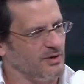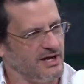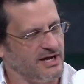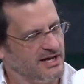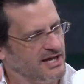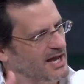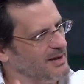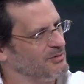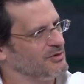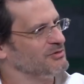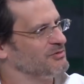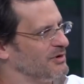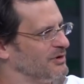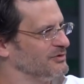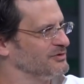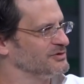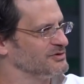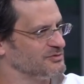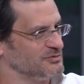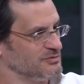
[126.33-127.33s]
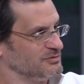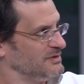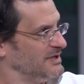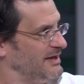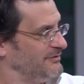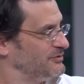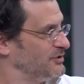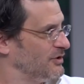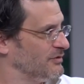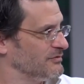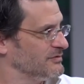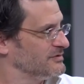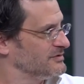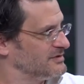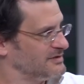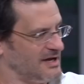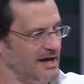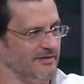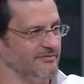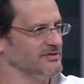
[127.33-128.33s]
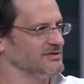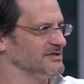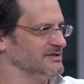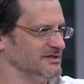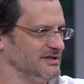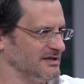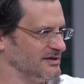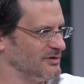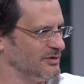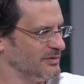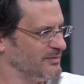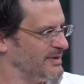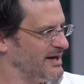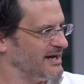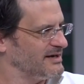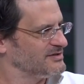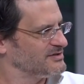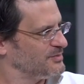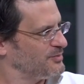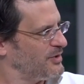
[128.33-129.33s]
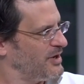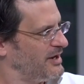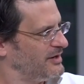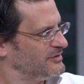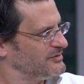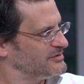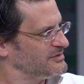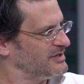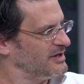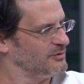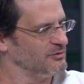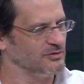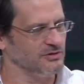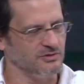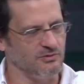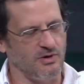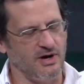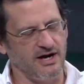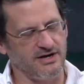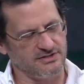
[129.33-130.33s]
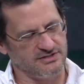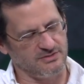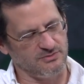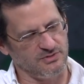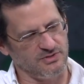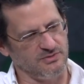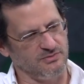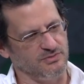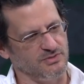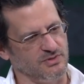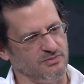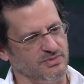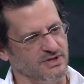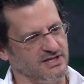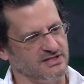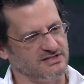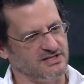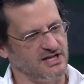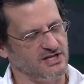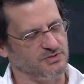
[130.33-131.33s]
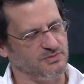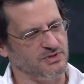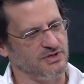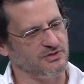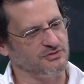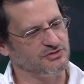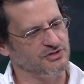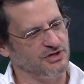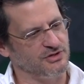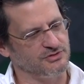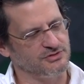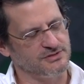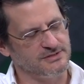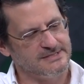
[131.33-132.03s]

Game of Thrones, Leftovers, obviously then going back, Sopranos, Deadwood, The Wire, some of the biggest HBO shows.